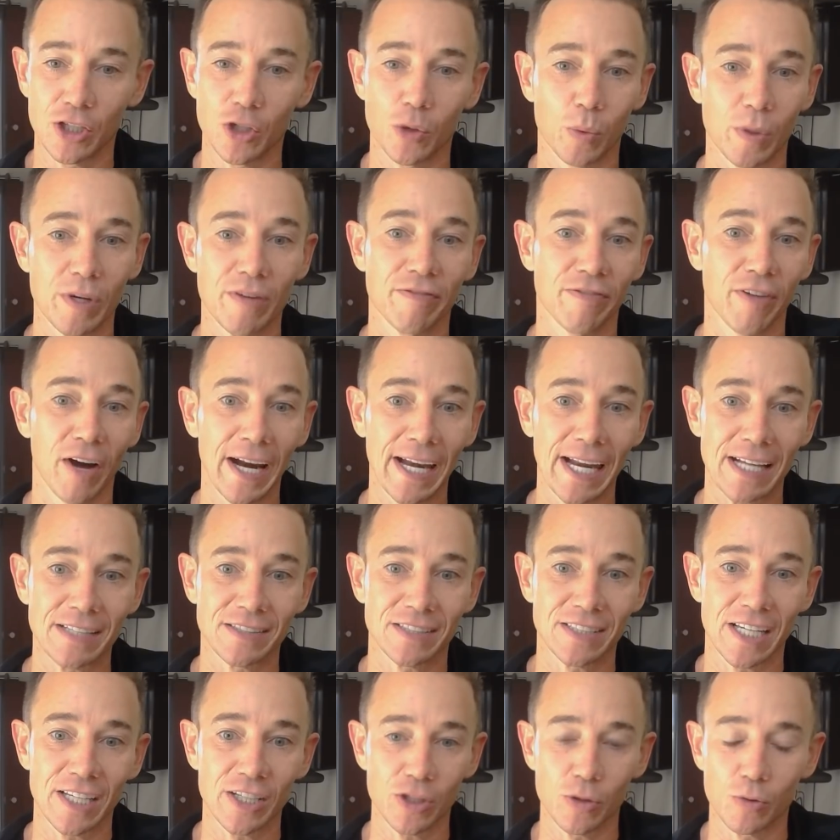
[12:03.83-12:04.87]
and you
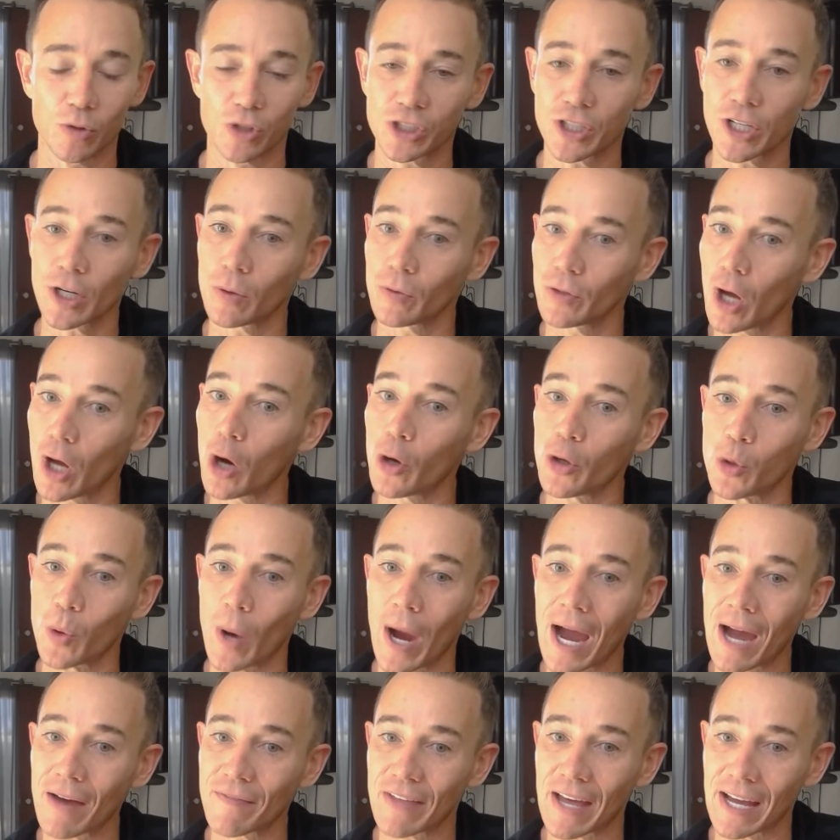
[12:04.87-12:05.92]
refinance it, you still know you
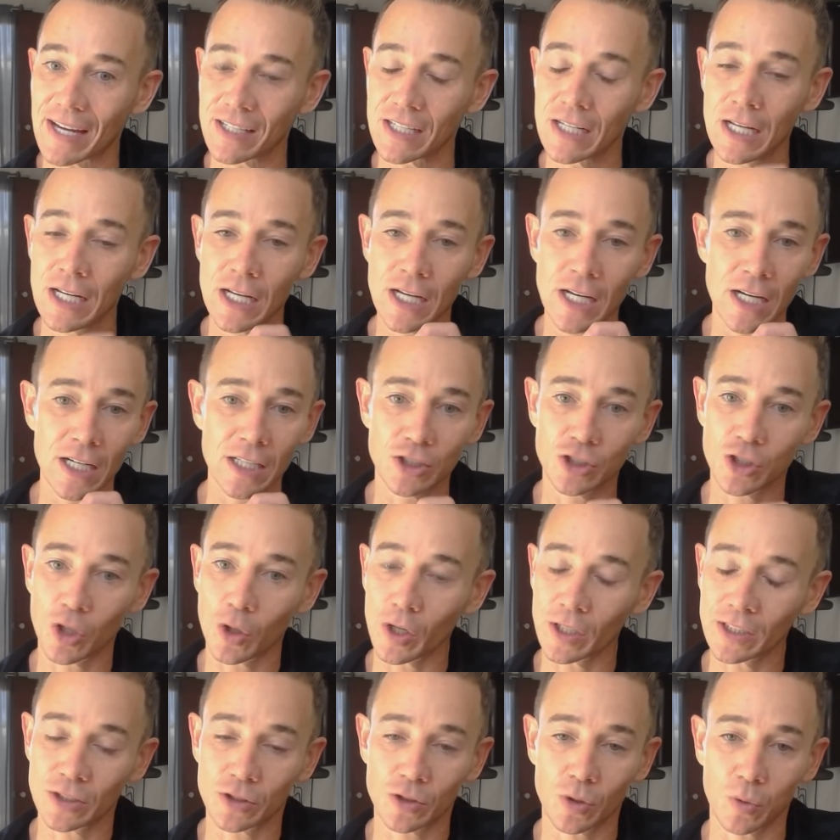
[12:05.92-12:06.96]
have that t-
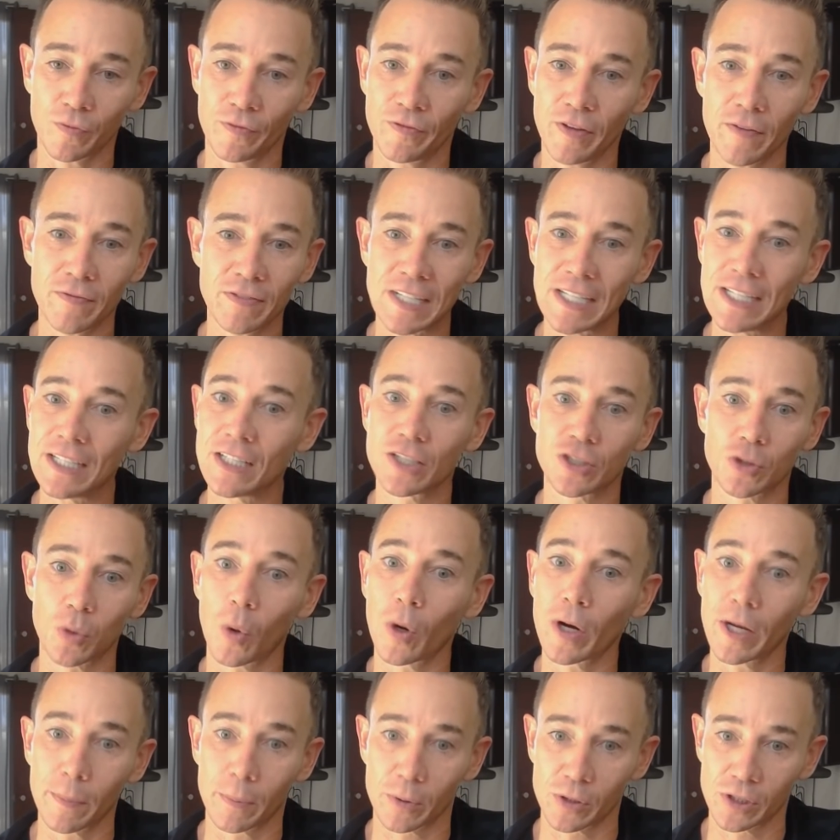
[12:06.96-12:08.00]
15 to
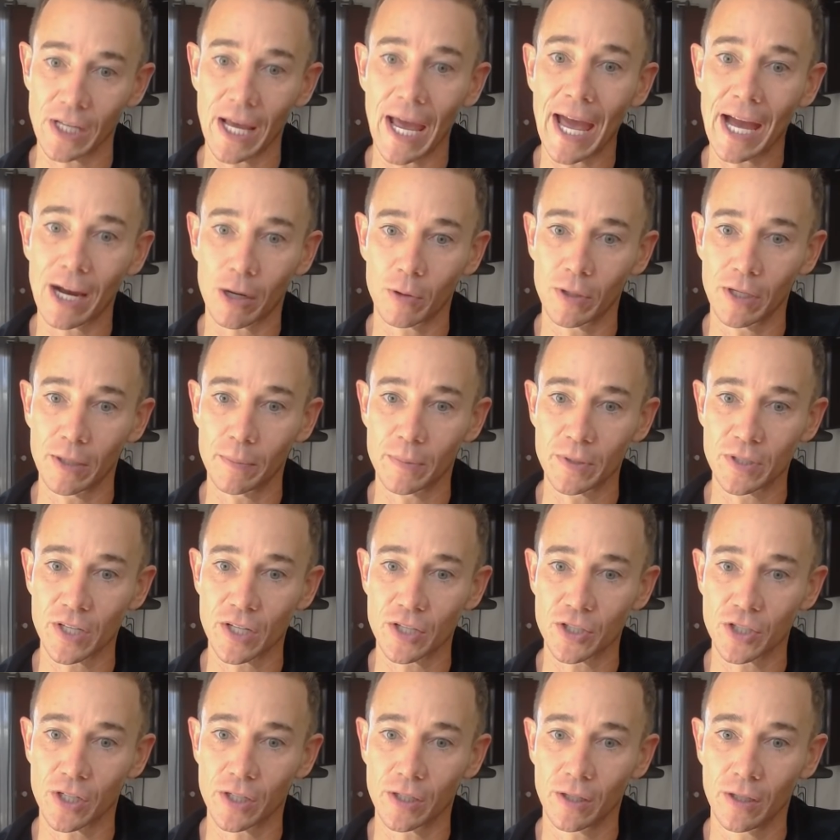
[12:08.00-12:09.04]
20% equity
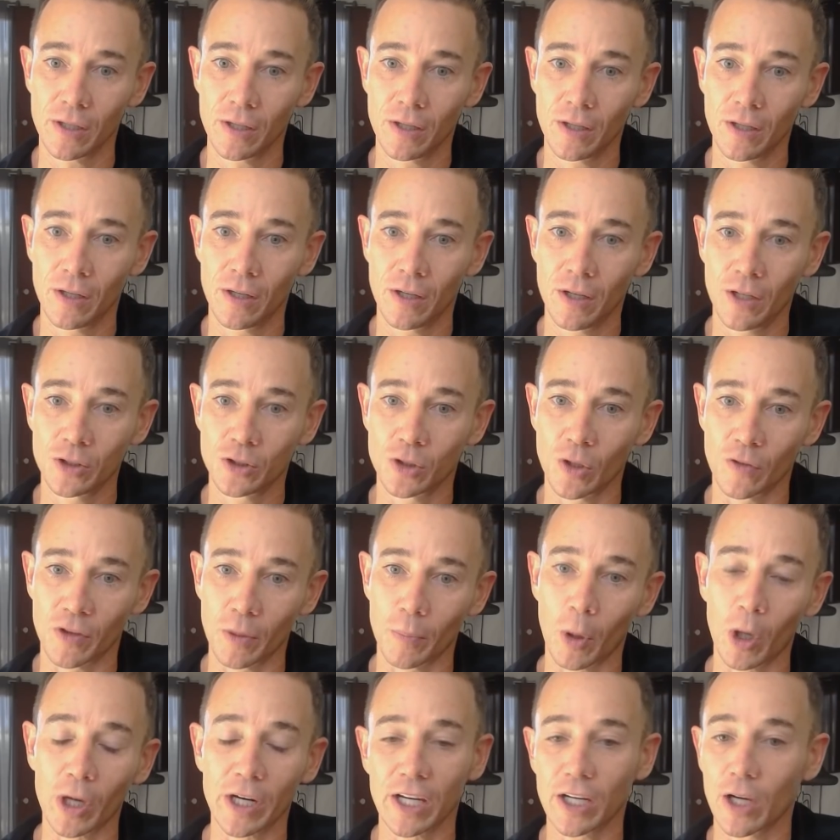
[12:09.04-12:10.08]
position. So if the
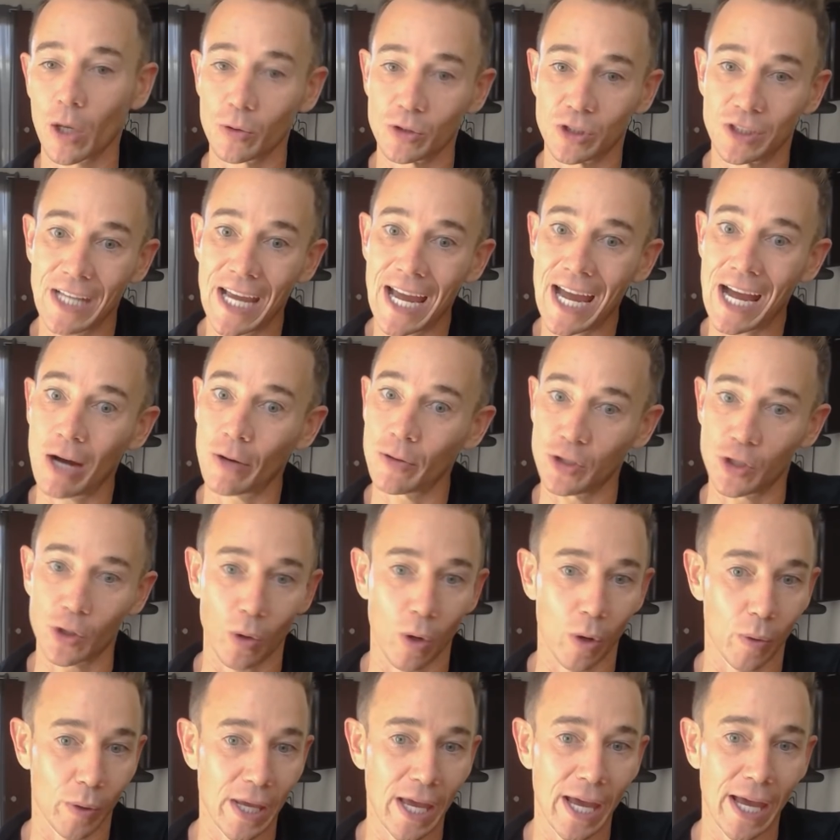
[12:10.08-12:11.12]
market goes down,
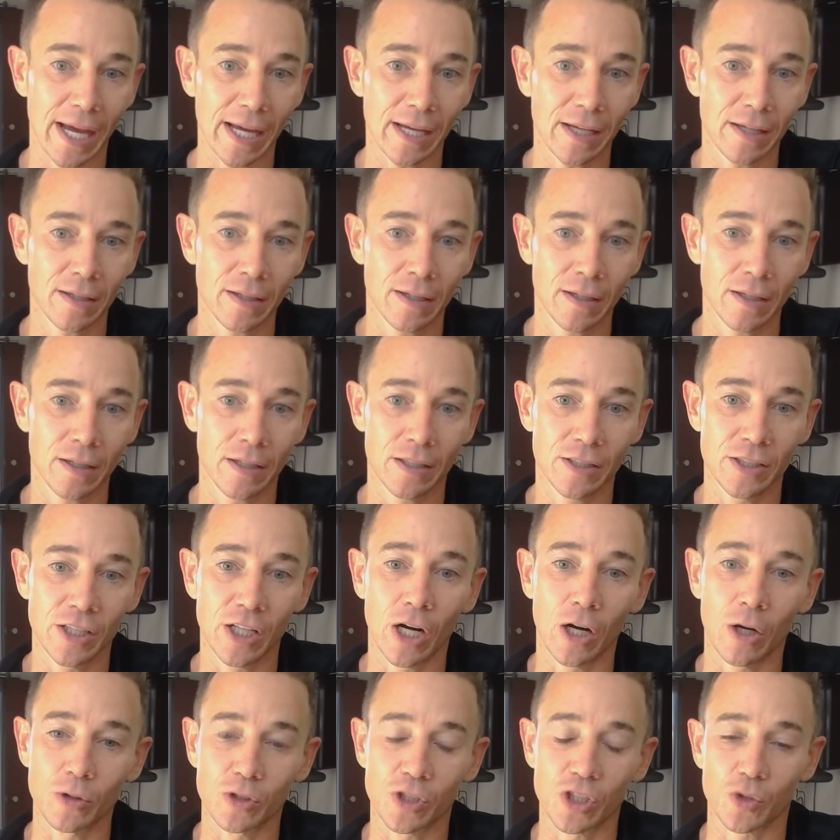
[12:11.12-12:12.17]
you're okay. You
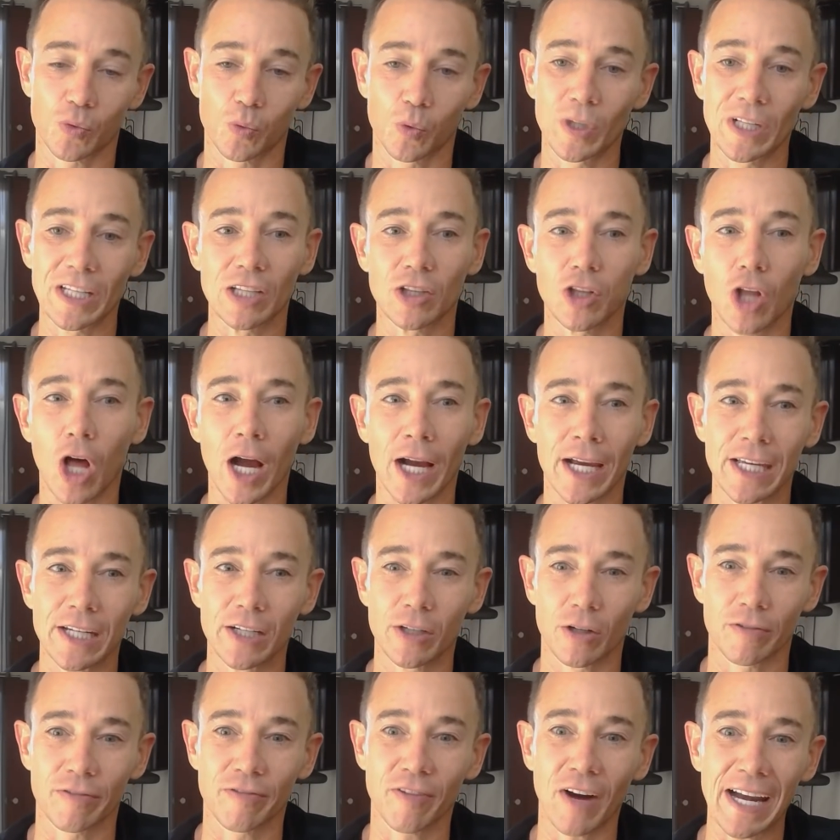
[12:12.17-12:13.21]
know, just really lock in
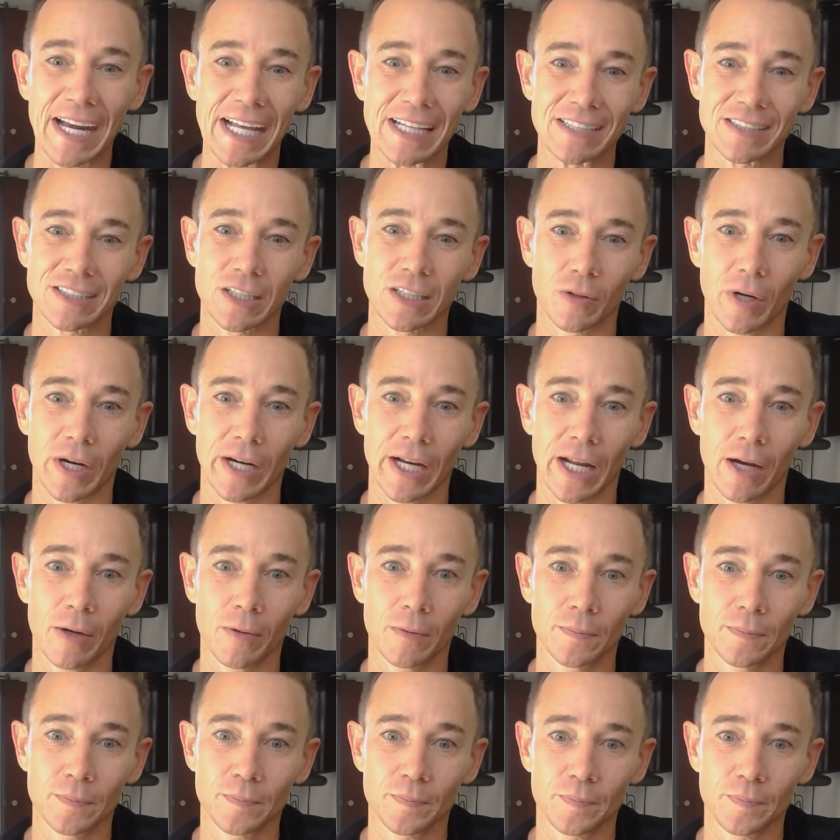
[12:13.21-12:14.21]
your financing right now.